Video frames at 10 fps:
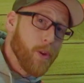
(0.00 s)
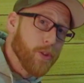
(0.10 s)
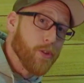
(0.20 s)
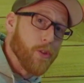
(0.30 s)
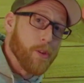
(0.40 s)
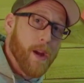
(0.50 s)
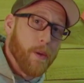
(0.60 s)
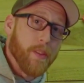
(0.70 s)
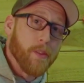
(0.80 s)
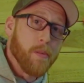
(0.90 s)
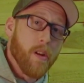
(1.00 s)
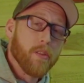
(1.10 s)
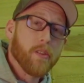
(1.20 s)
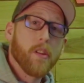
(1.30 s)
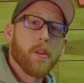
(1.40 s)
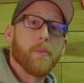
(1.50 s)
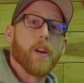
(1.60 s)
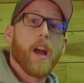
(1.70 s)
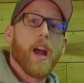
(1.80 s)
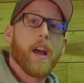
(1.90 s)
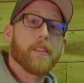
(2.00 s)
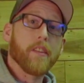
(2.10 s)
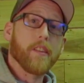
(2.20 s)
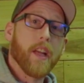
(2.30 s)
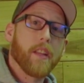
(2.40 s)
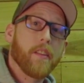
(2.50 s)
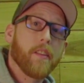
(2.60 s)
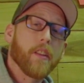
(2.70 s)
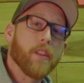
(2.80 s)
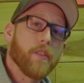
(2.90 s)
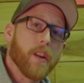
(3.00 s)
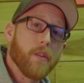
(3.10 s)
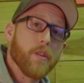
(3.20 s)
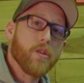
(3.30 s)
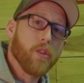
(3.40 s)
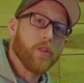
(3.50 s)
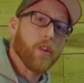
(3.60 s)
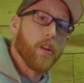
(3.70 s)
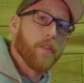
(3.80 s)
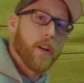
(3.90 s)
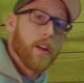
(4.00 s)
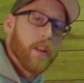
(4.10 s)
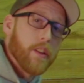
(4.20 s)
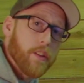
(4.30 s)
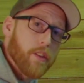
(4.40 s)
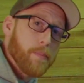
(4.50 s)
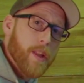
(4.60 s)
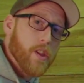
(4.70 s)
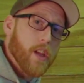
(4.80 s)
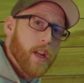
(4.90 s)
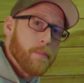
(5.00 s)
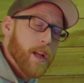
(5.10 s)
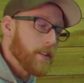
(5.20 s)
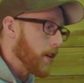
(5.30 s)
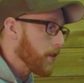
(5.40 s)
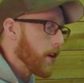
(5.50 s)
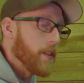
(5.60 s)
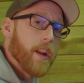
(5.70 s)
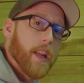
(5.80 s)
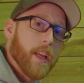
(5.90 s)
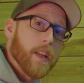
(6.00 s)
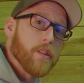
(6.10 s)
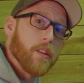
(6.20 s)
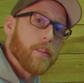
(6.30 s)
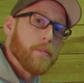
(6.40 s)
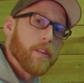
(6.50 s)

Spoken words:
more to talk about with this product, but as it stands, this video is just to cover the suspension kinematics and the linkage system